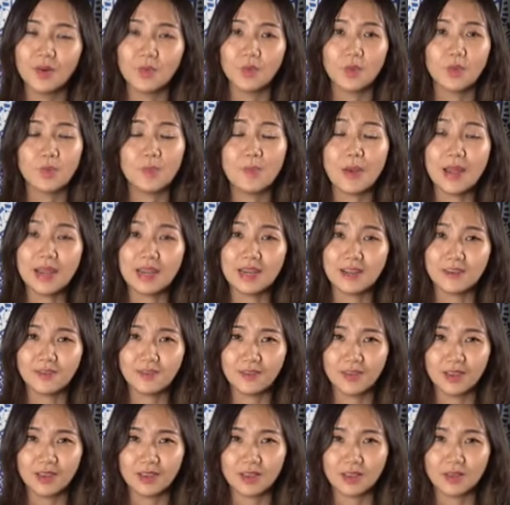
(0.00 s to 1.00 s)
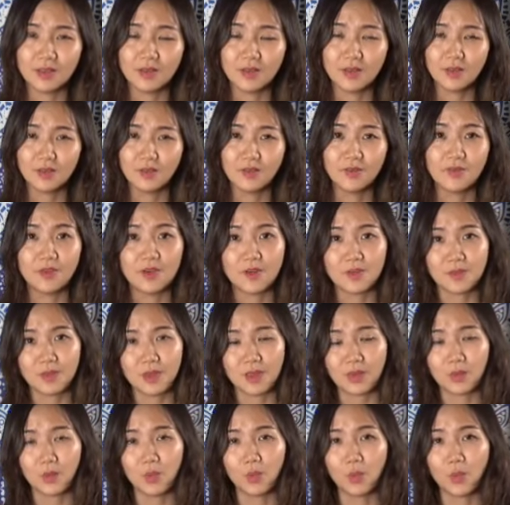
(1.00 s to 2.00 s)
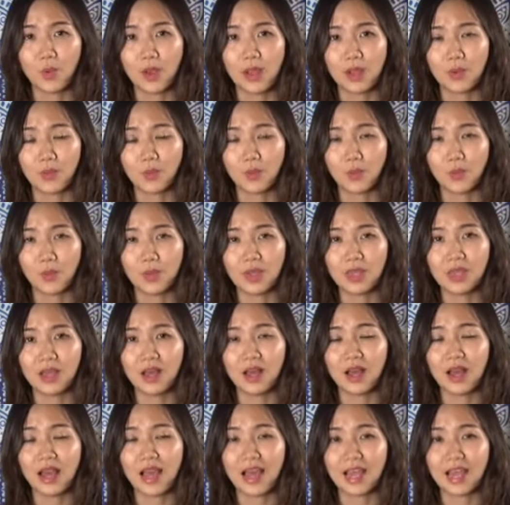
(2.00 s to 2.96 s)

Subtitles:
will benefit from it when we are